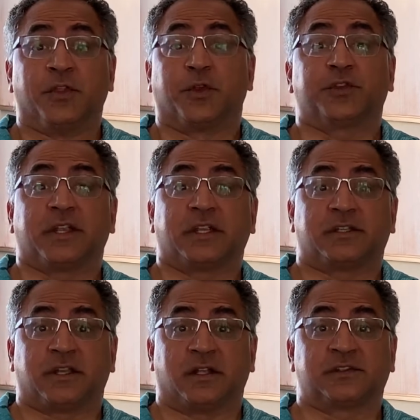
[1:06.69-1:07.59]
Third thing
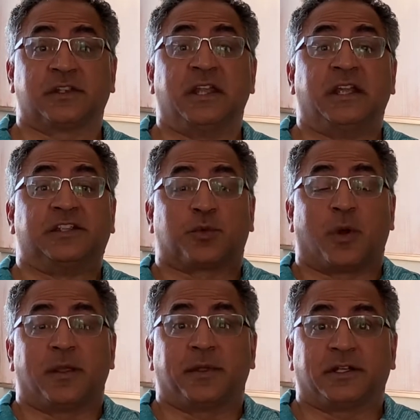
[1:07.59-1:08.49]
it does is
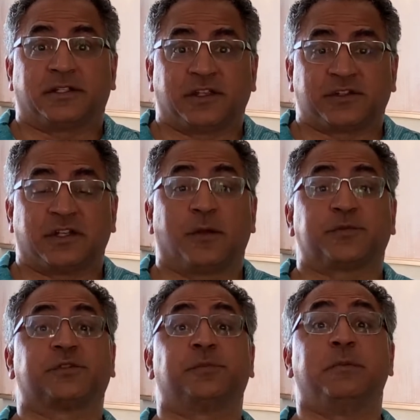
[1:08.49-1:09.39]
quiet meditation
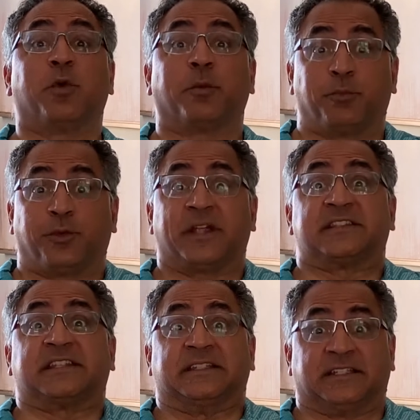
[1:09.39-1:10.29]
helps us be more
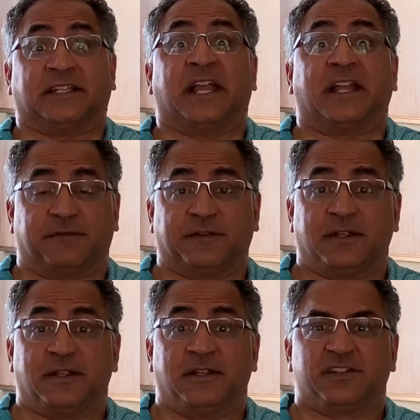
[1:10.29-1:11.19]
present to life.
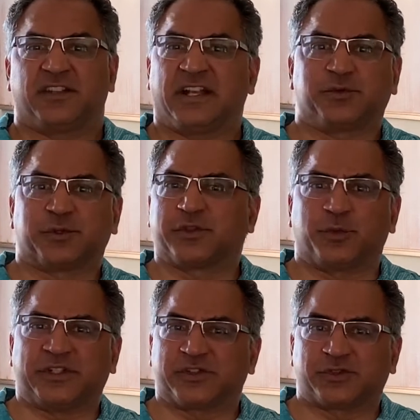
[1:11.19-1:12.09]
Sometimes we're
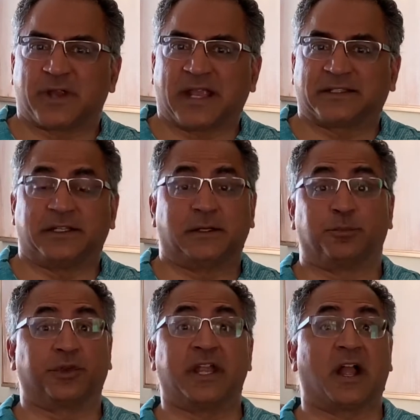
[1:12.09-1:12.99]
so distracted
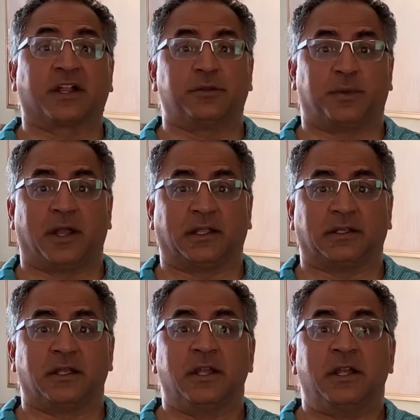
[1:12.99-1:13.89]
and preoccupied